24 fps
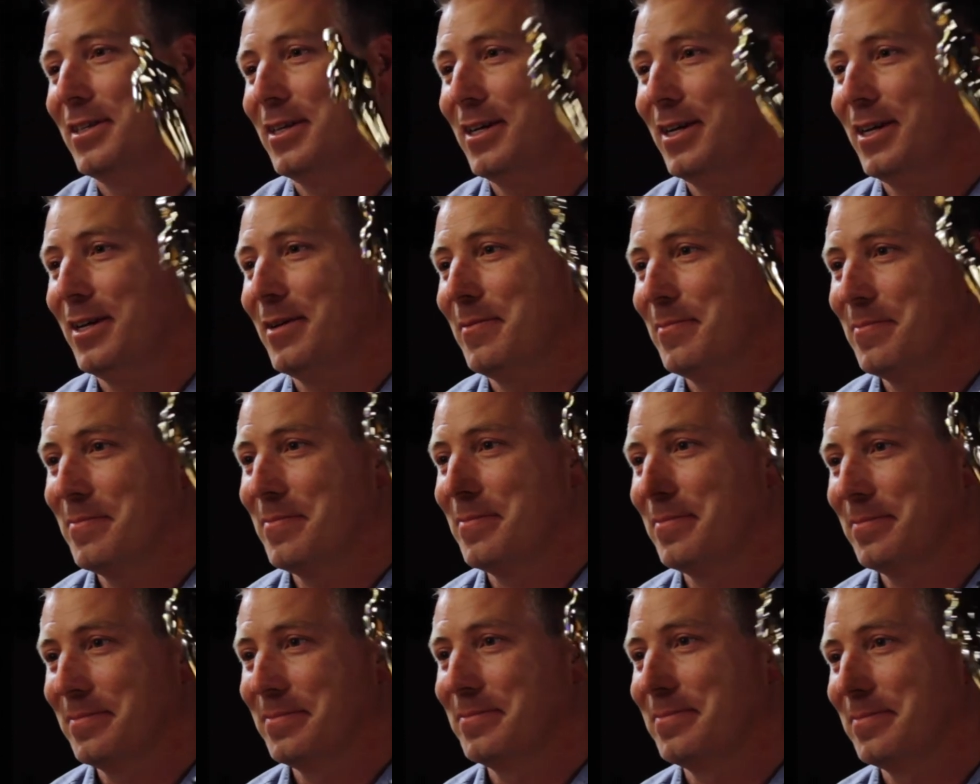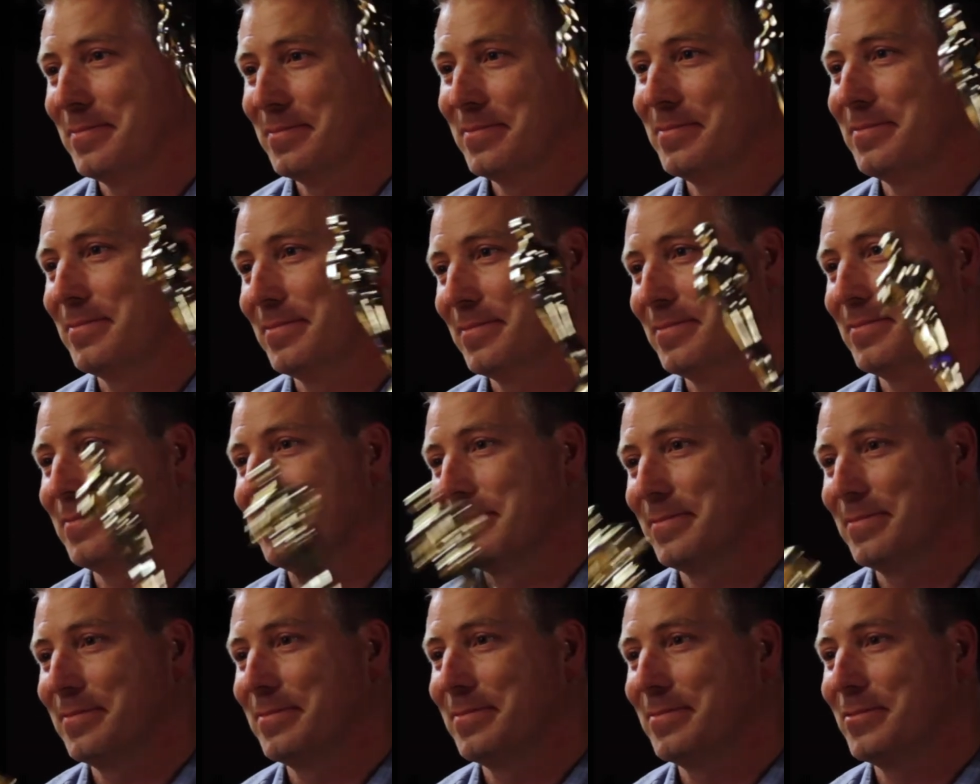um,
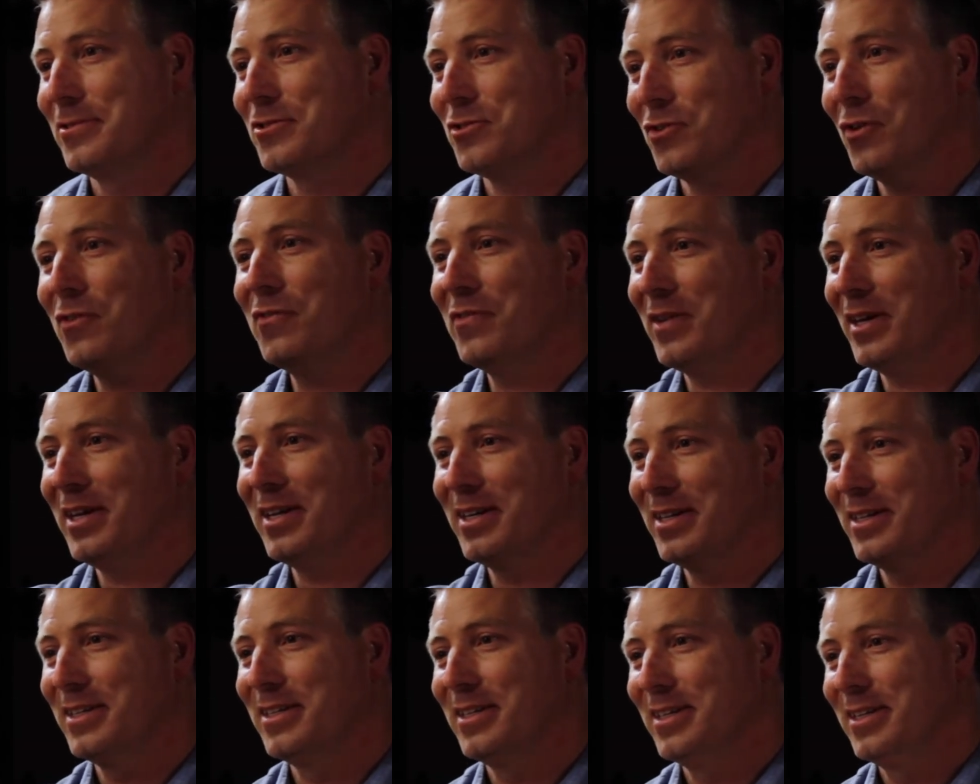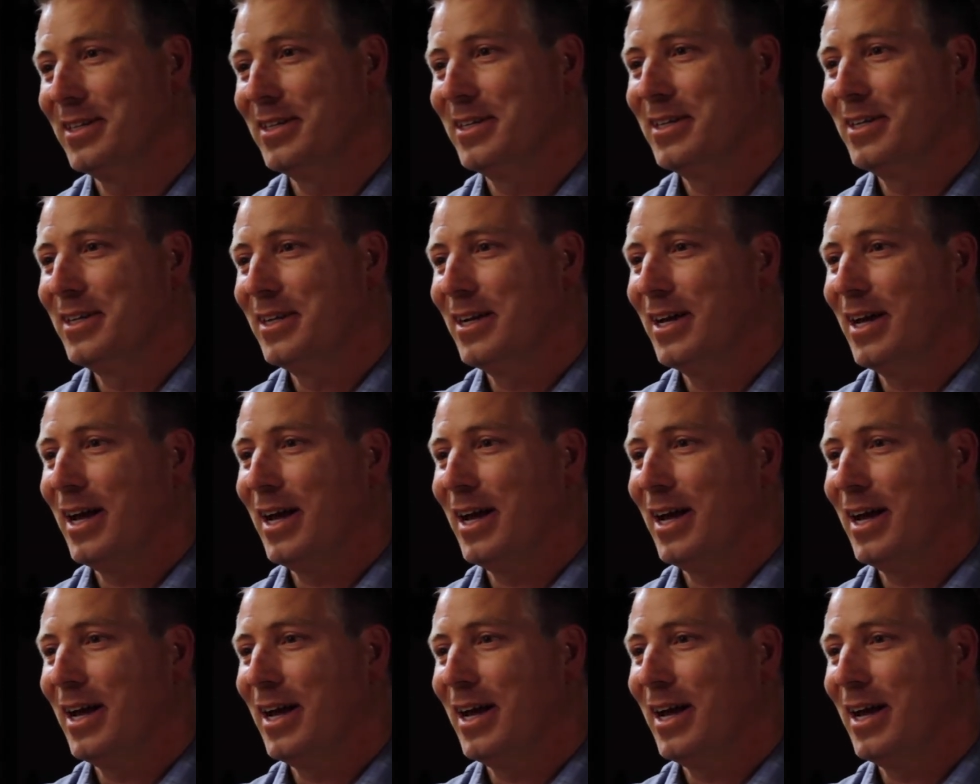trophy. Trophy. No.